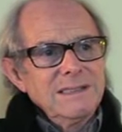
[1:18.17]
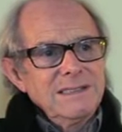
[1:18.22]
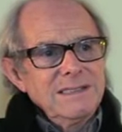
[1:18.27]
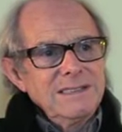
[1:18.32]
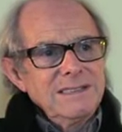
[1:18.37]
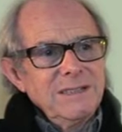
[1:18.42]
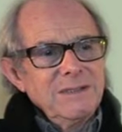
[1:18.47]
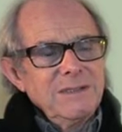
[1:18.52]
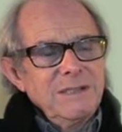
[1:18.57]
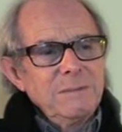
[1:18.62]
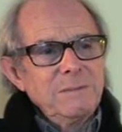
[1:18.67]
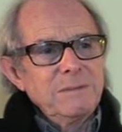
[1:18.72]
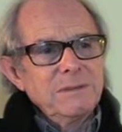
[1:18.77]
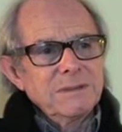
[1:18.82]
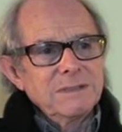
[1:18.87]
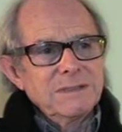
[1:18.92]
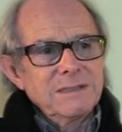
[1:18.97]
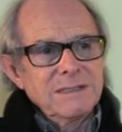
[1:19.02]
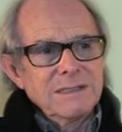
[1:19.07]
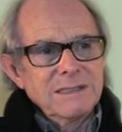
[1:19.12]
so he
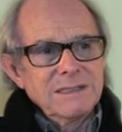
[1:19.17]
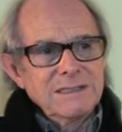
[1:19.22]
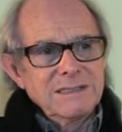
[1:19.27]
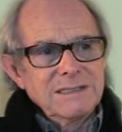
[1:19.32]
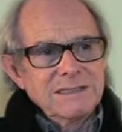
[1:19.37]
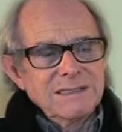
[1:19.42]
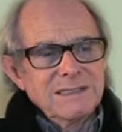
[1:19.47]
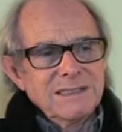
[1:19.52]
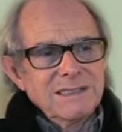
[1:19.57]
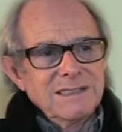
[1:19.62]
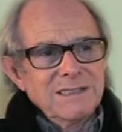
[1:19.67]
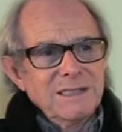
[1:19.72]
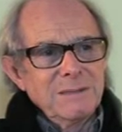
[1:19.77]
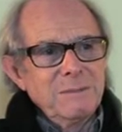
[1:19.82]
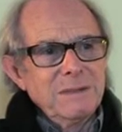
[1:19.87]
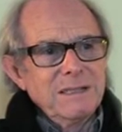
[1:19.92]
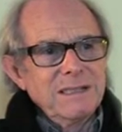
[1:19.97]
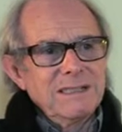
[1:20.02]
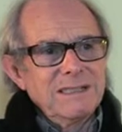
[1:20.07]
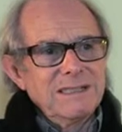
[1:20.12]
puts this
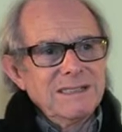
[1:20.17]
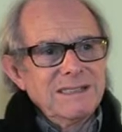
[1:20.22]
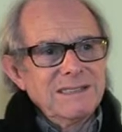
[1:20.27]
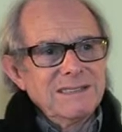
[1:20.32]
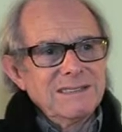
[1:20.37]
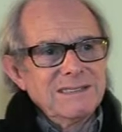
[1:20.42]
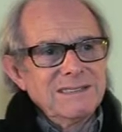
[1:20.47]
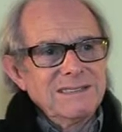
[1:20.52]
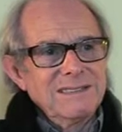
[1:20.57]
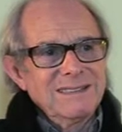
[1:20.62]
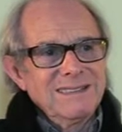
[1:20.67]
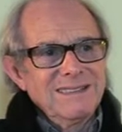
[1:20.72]
ability to